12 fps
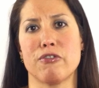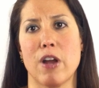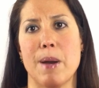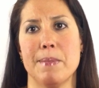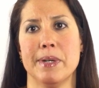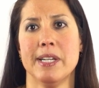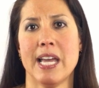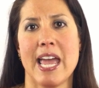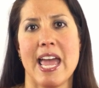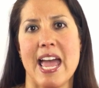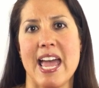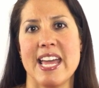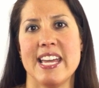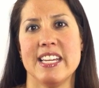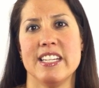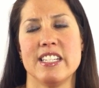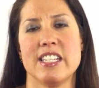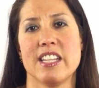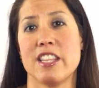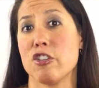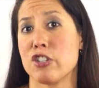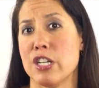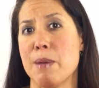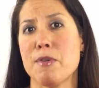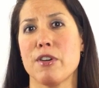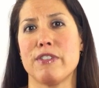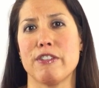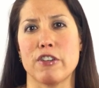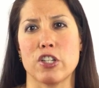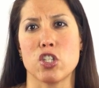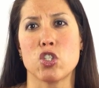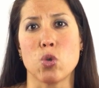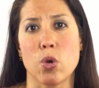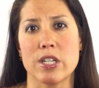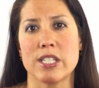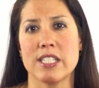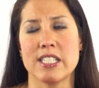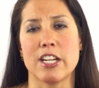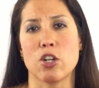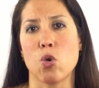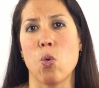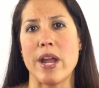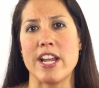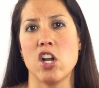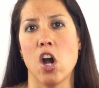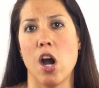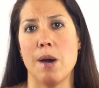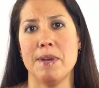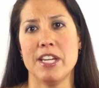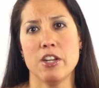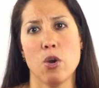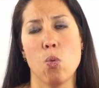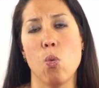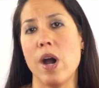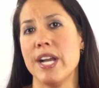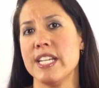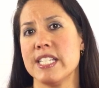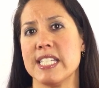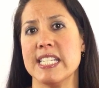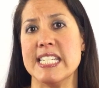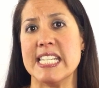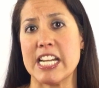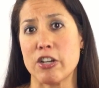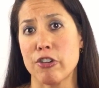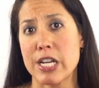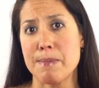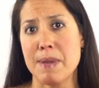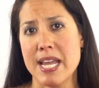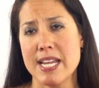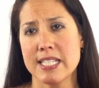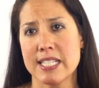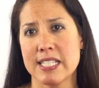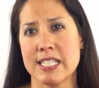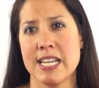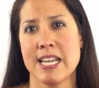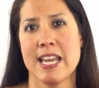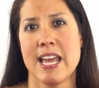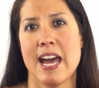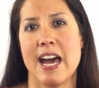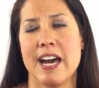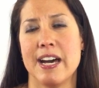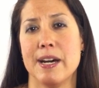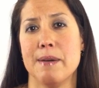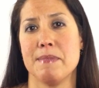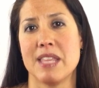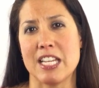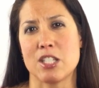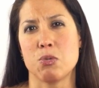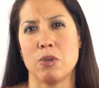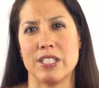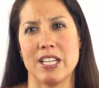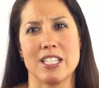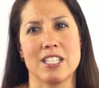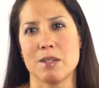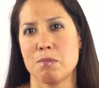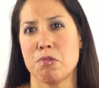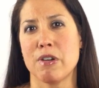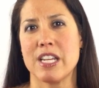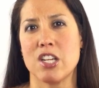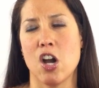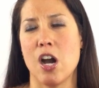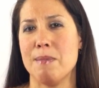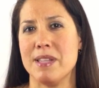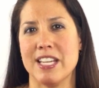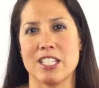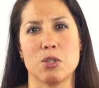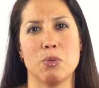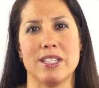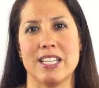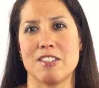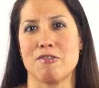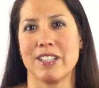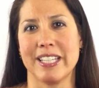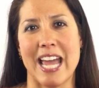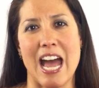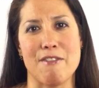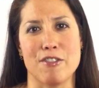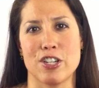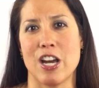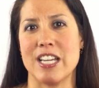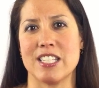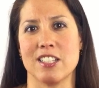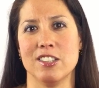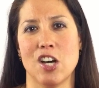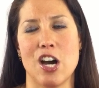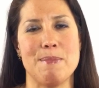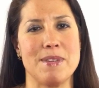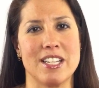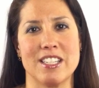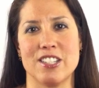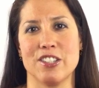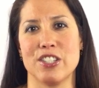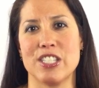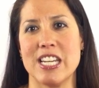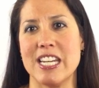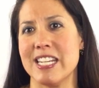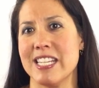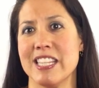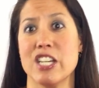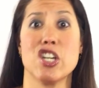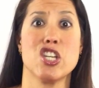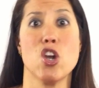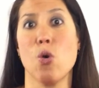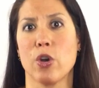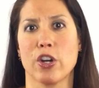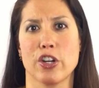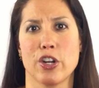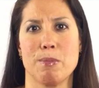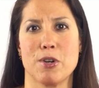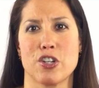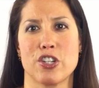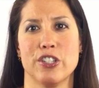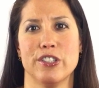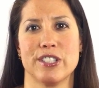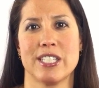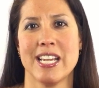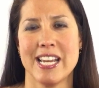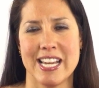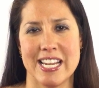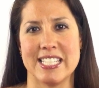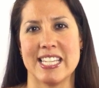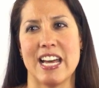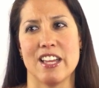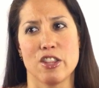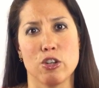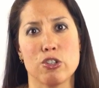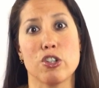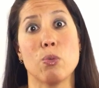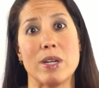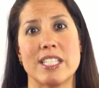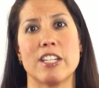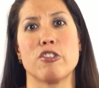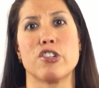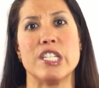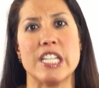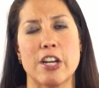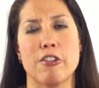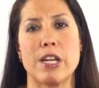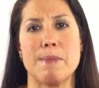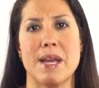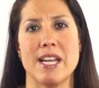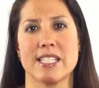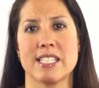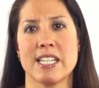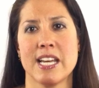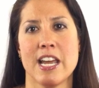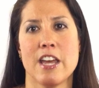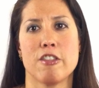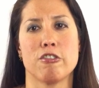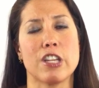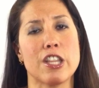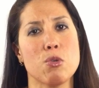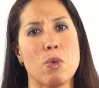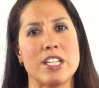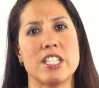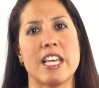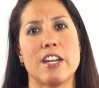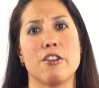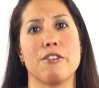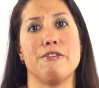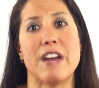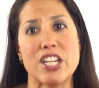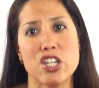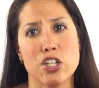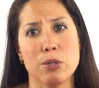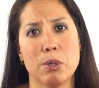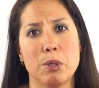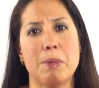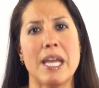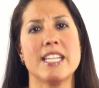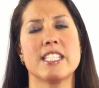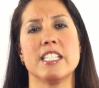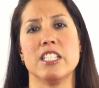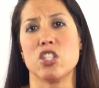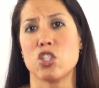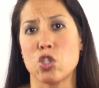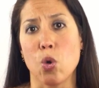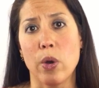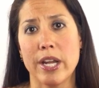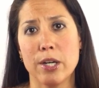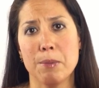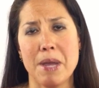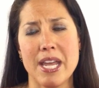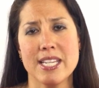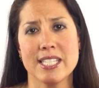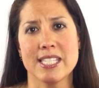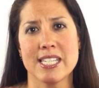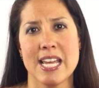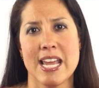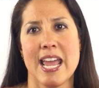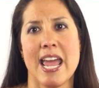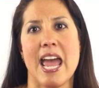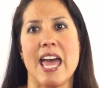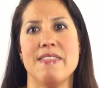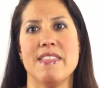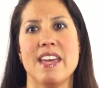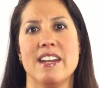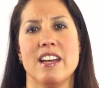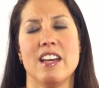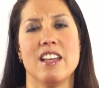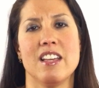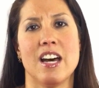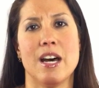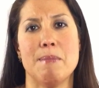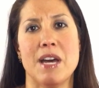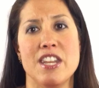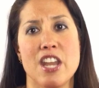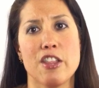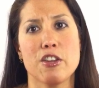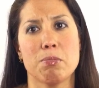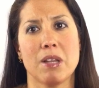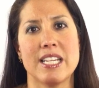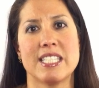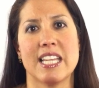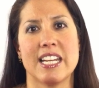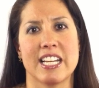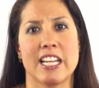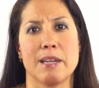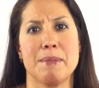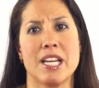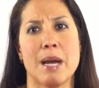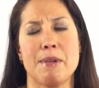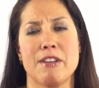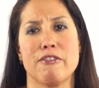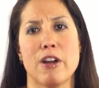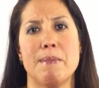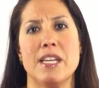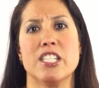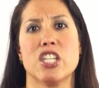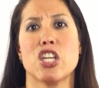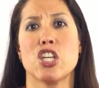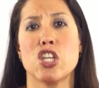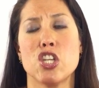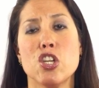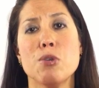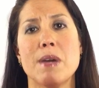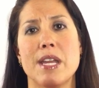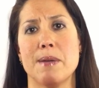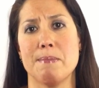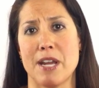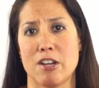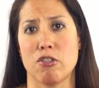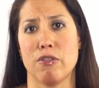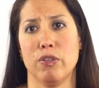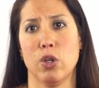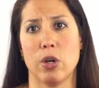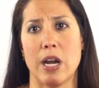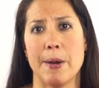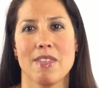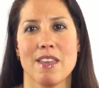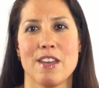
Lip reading: from? And there's a number of different sources that are quite common. One is dairy-based. That's one that's pretty common. That's the one that's really advertised a lot because you'll see it in the yogurt commercials, is that those are the ones that are dairy-based. There's other ones that are vegetable-based and soil-based. And then another place that it can be coming from is human microflora.